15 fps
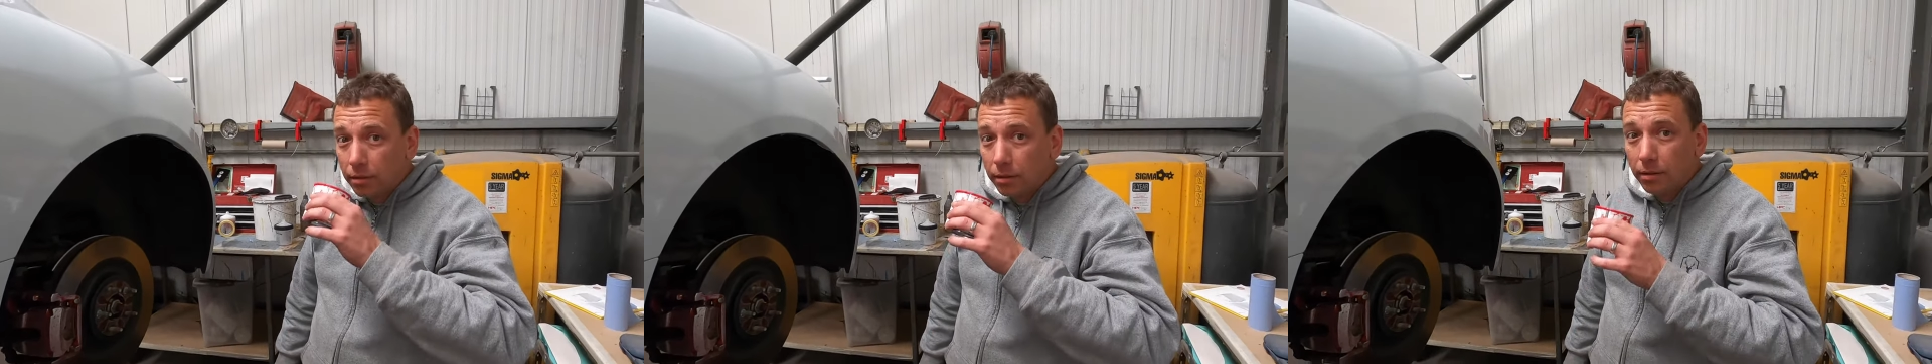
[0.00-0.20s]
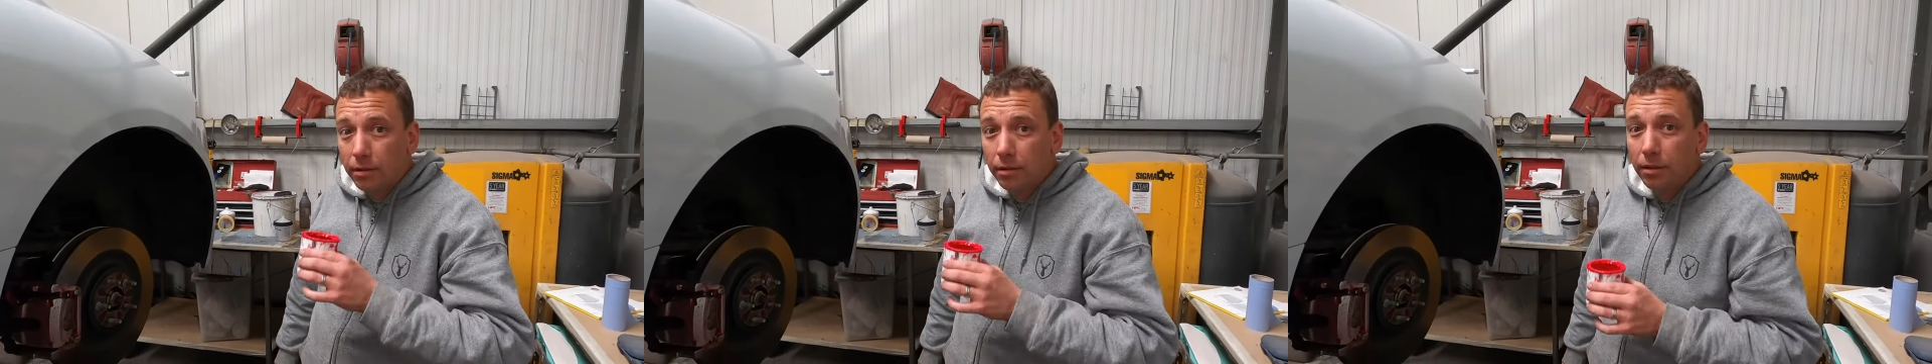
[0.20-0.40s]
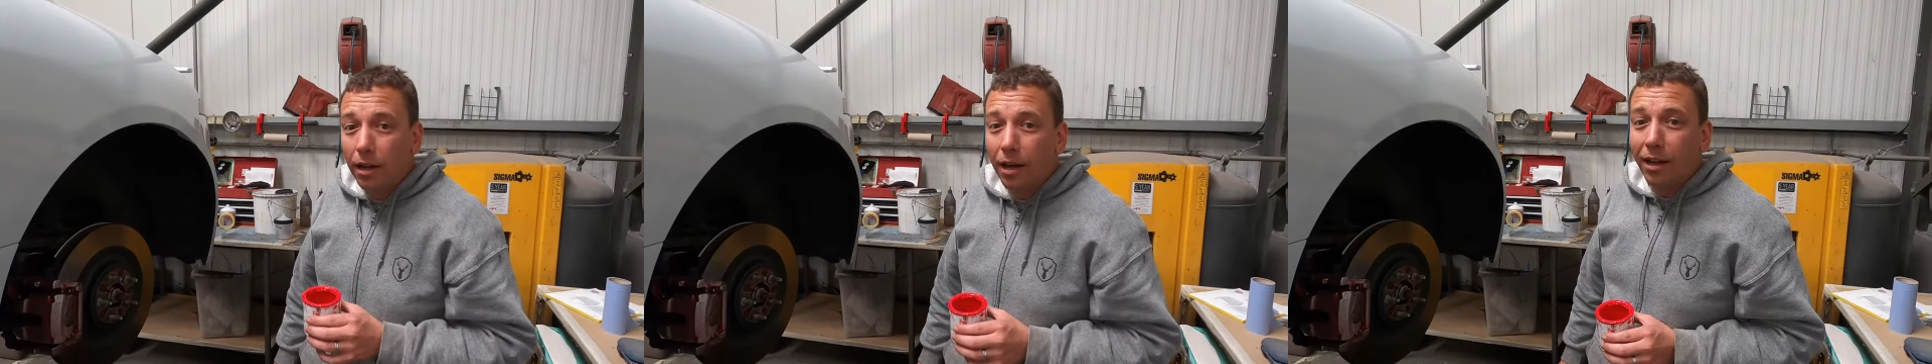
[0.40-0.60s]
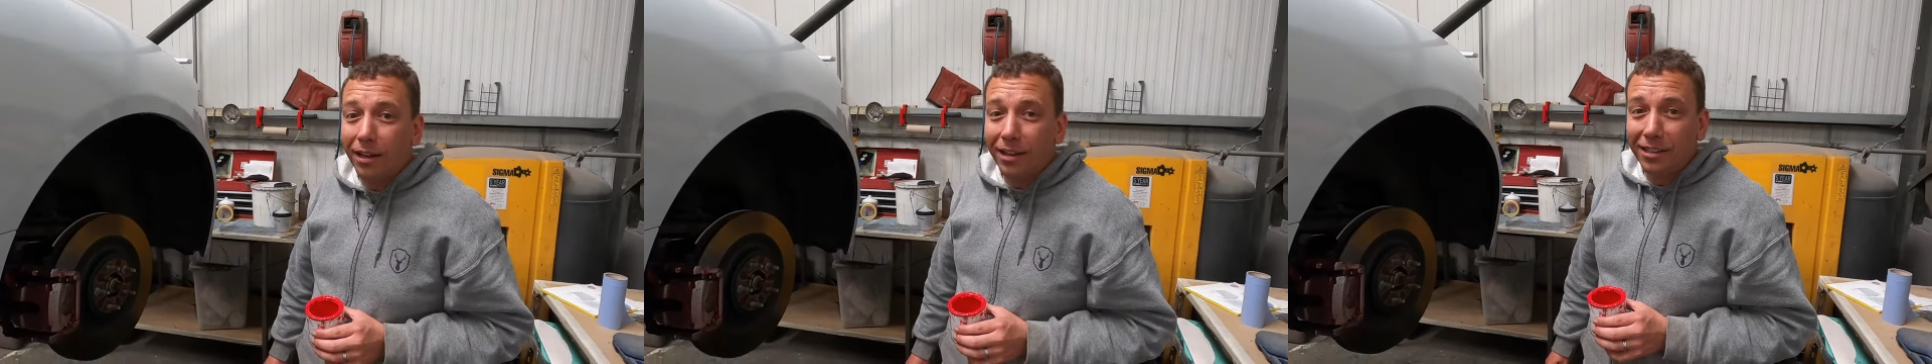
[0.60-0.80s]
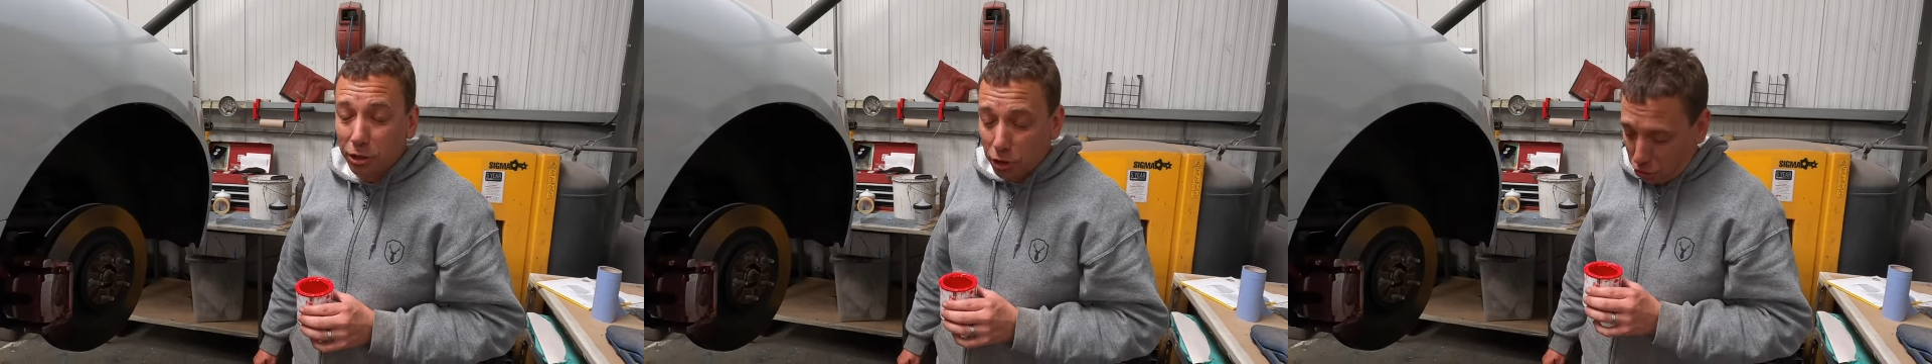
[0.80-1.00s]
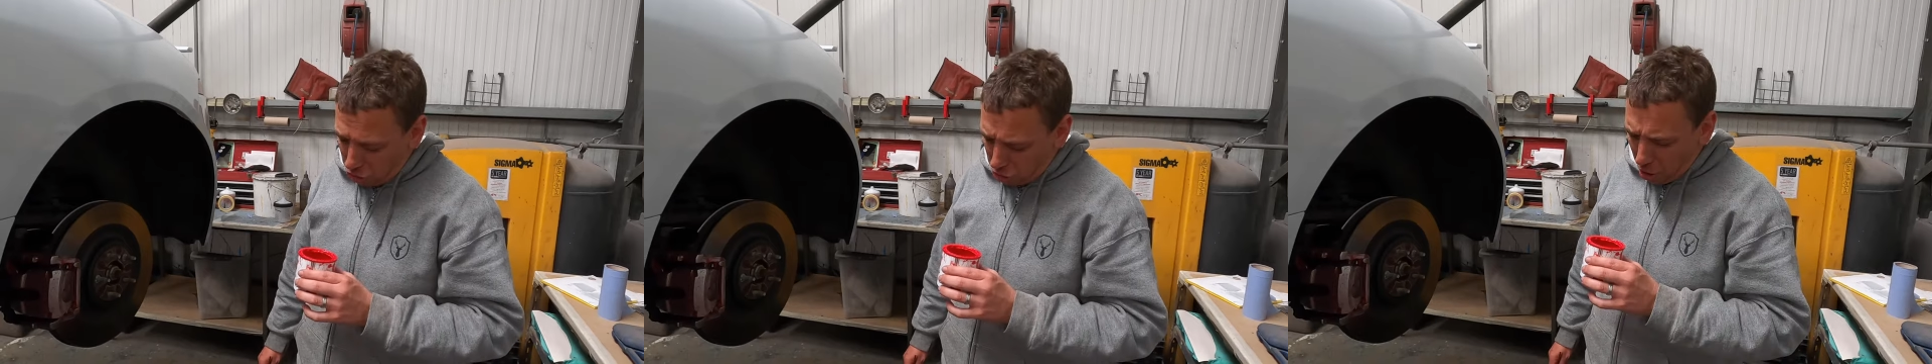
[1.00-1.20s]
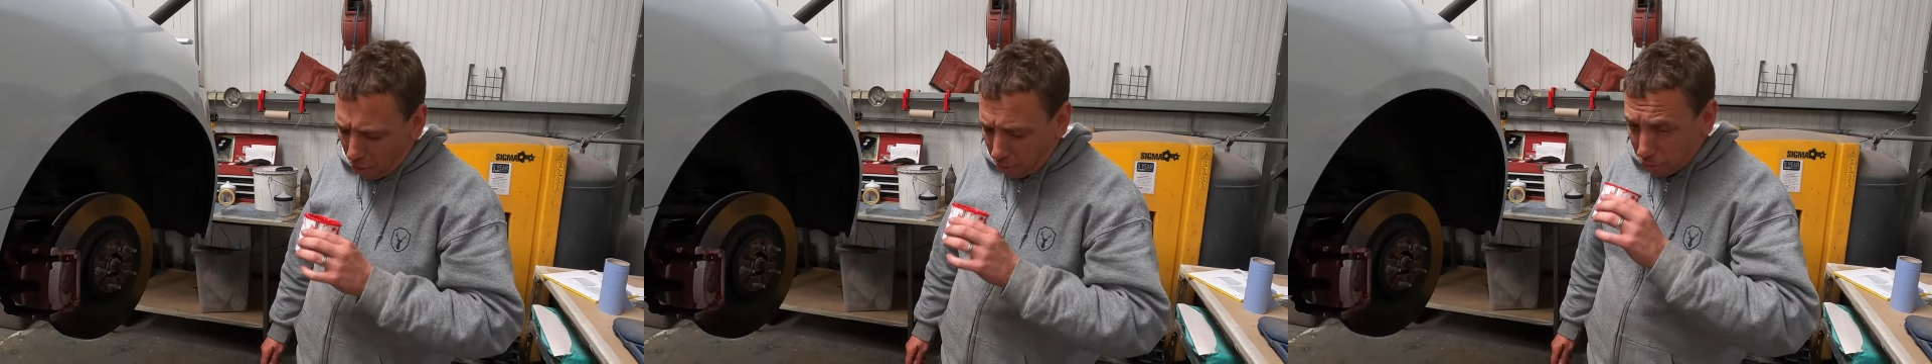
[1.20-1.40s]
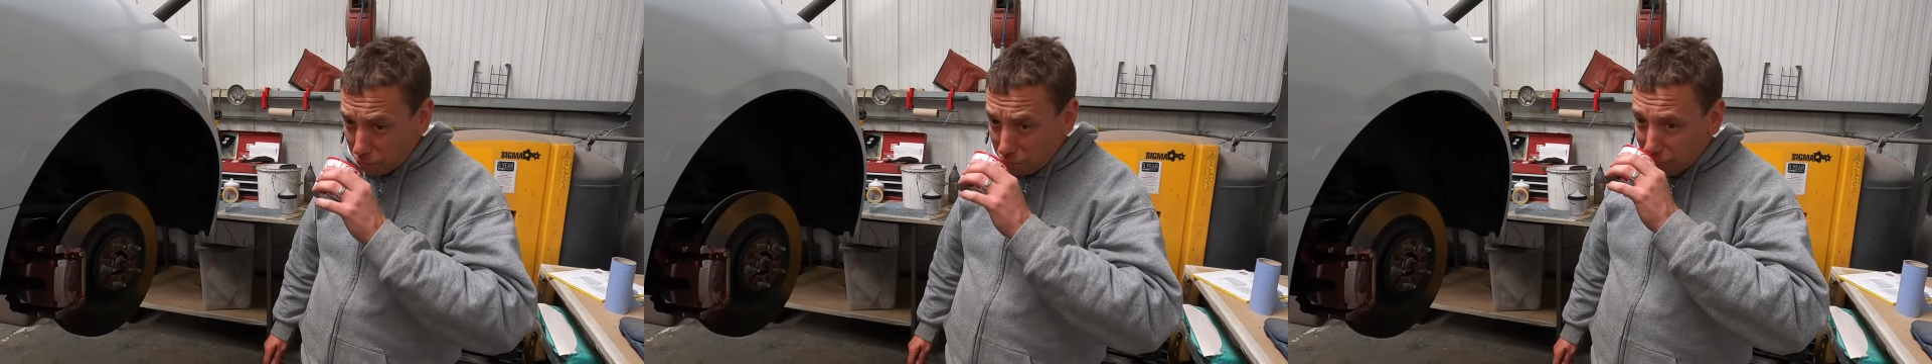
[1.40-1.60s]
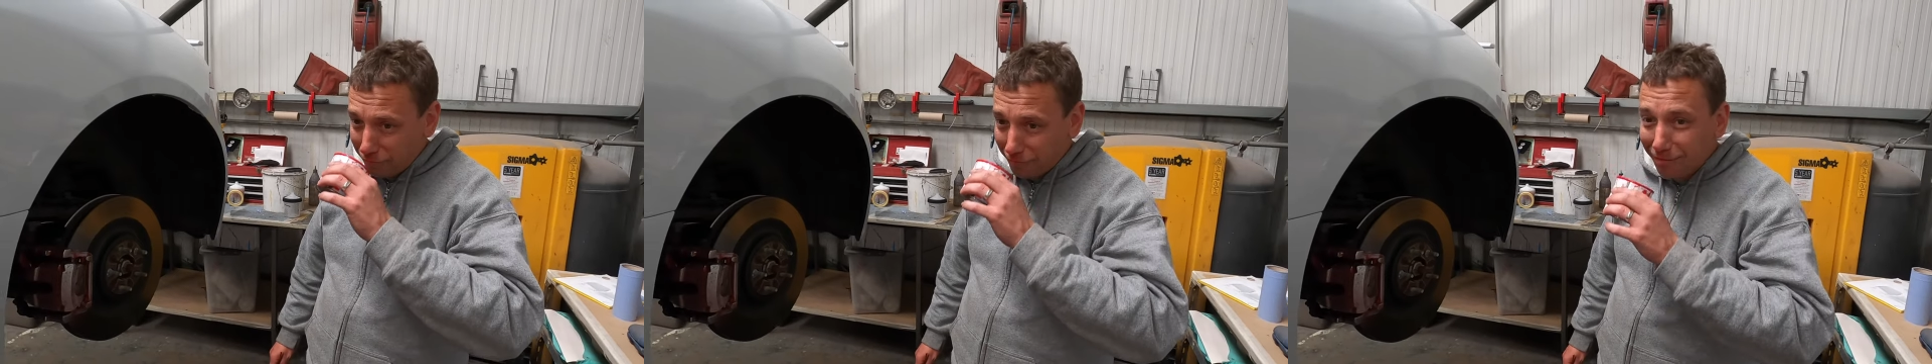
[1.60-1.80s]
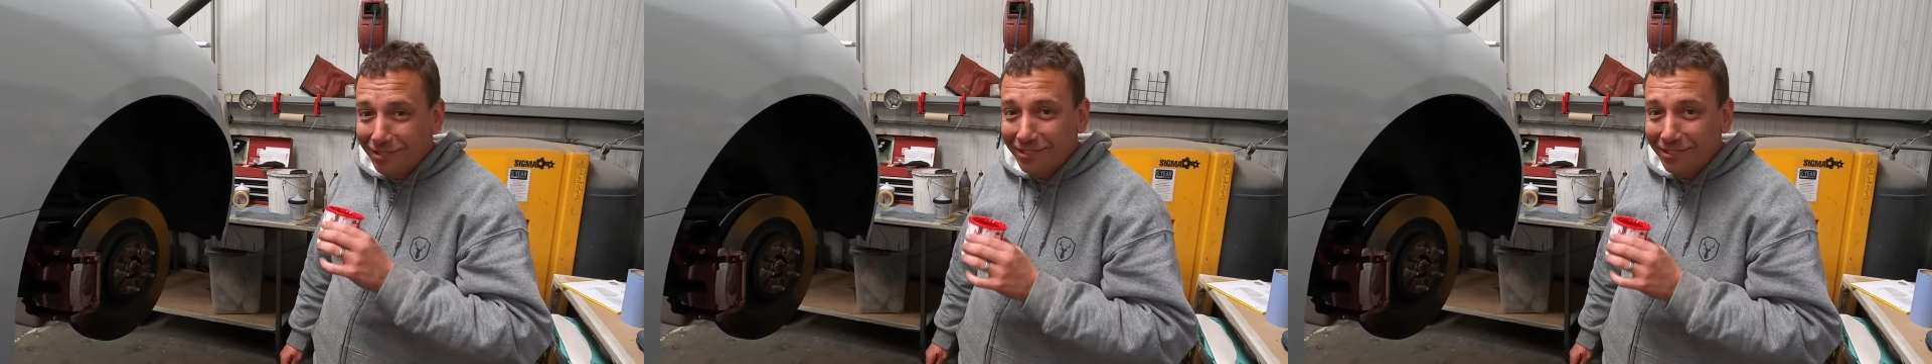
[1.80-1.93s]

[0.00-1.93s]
that. Good stuff.